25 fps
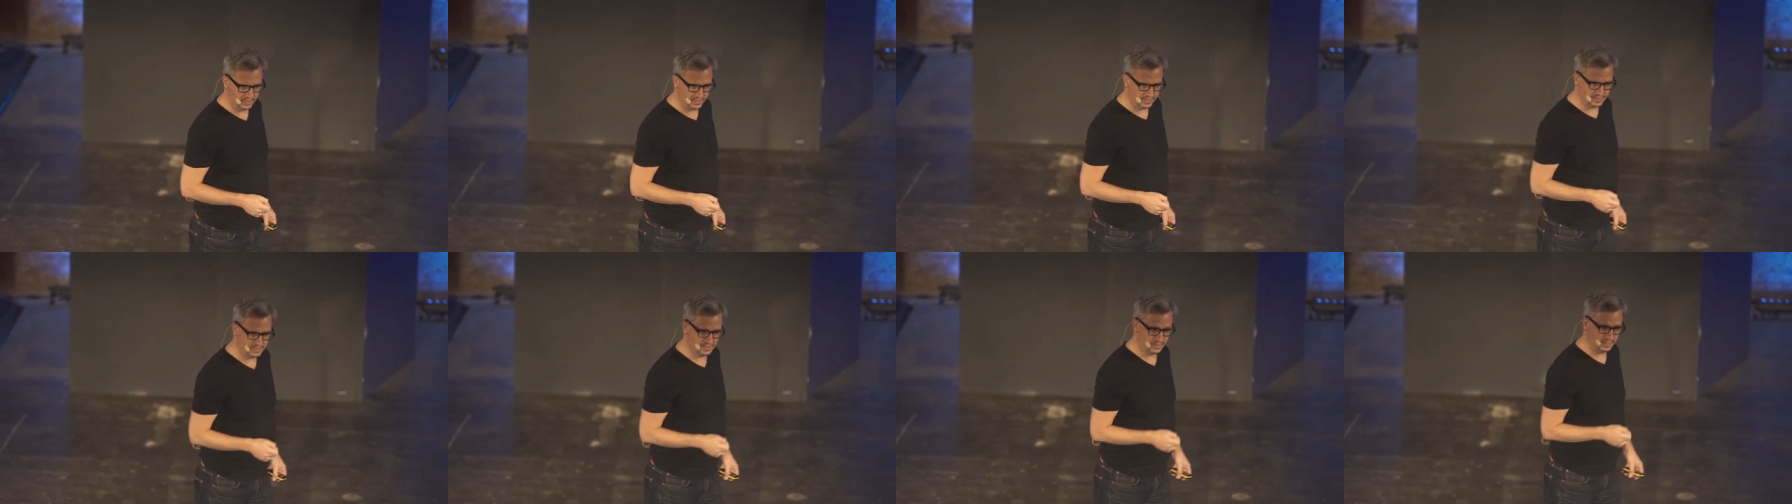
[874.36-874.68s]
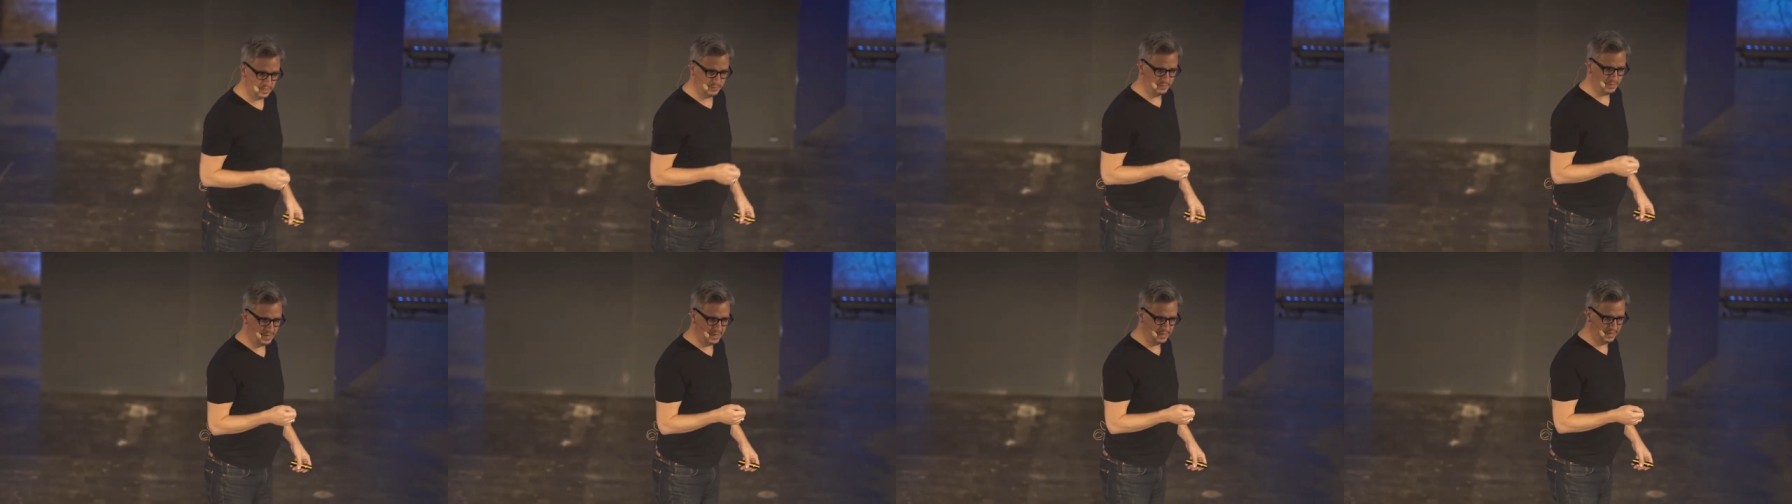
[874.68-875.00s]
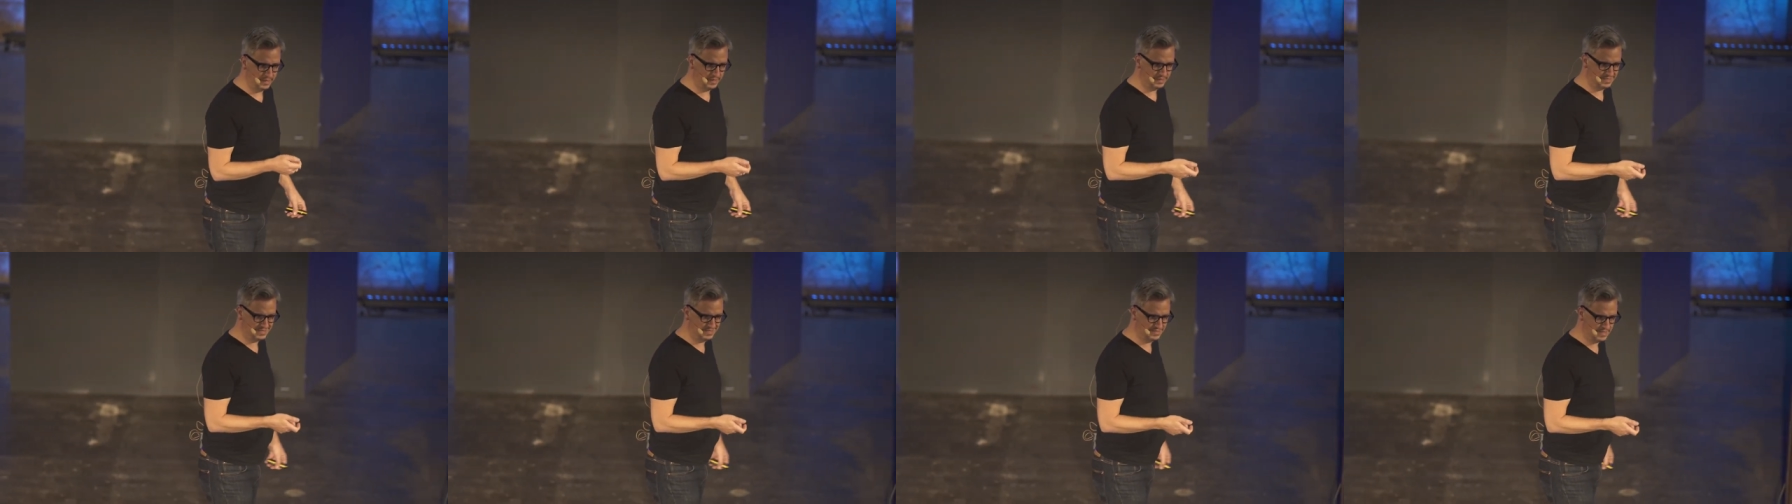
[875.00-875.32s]
it's like
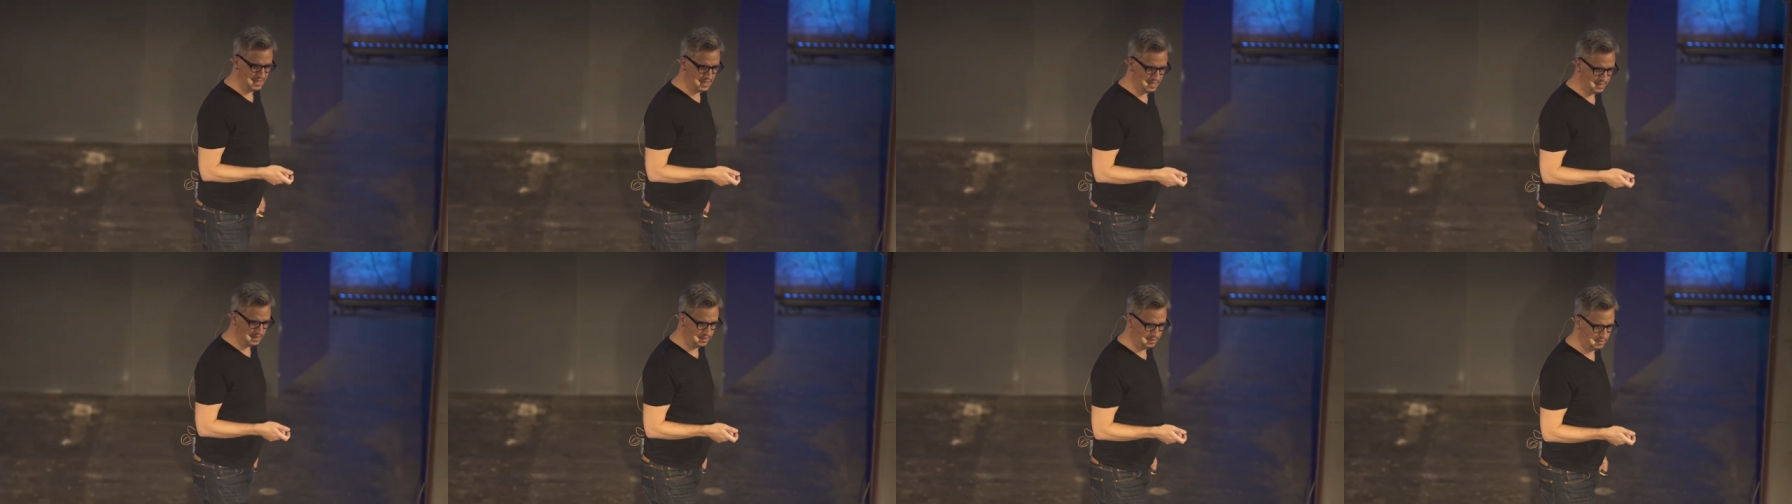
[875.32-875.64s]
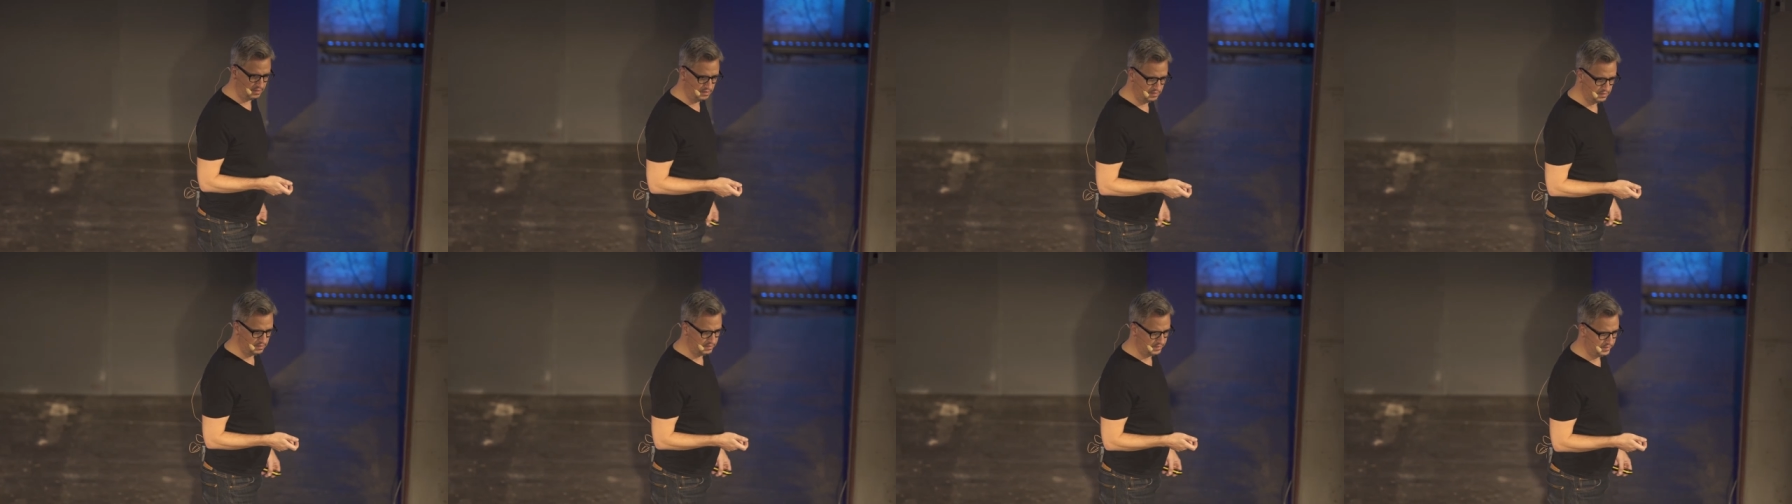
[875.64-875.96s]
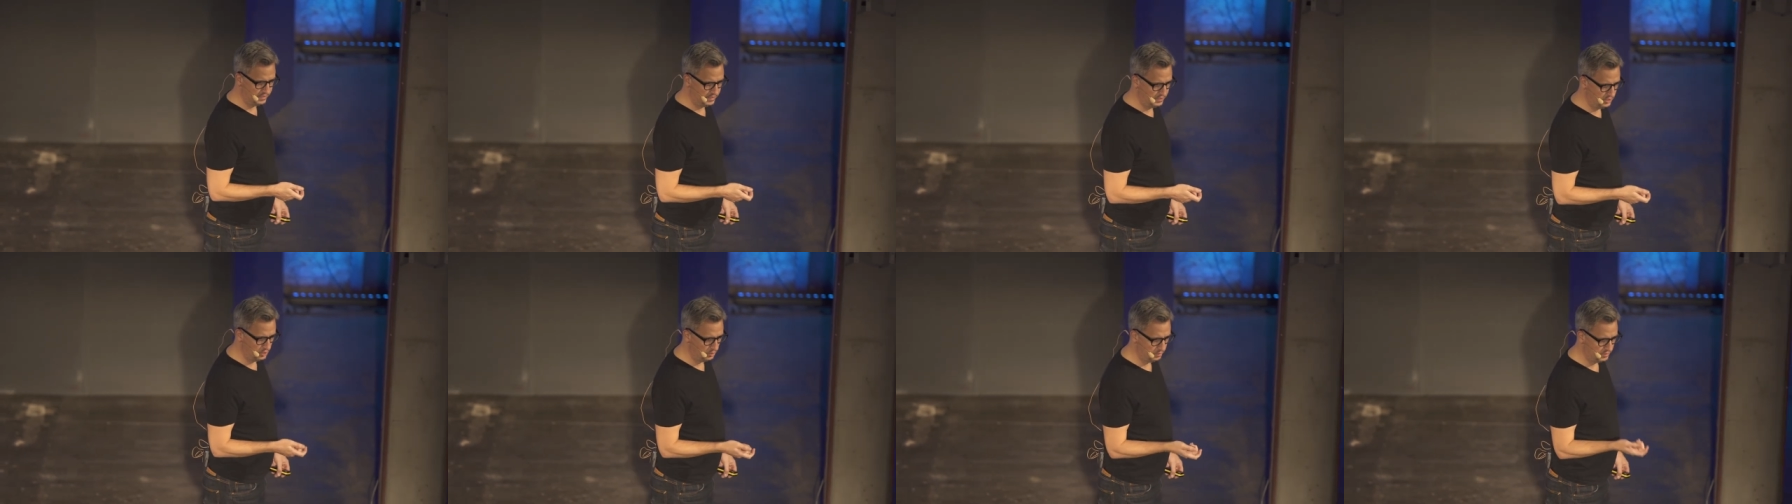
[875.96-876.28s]
buying a stock,
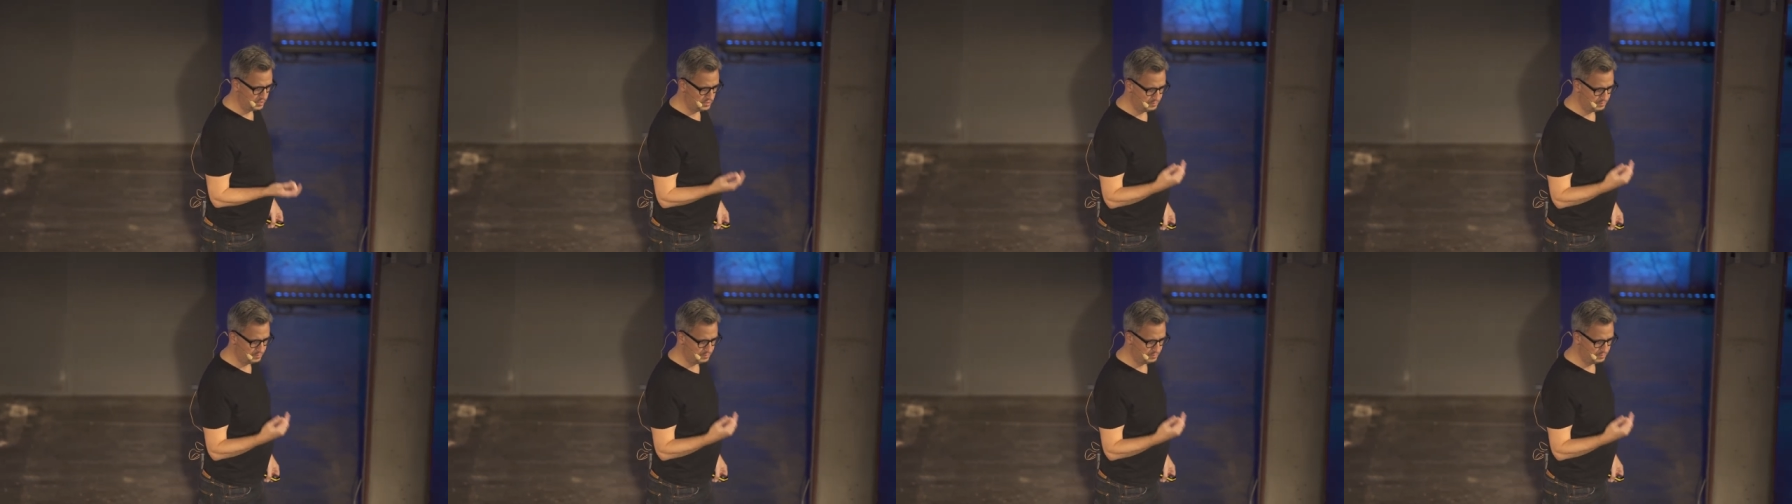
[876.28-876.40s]
and you're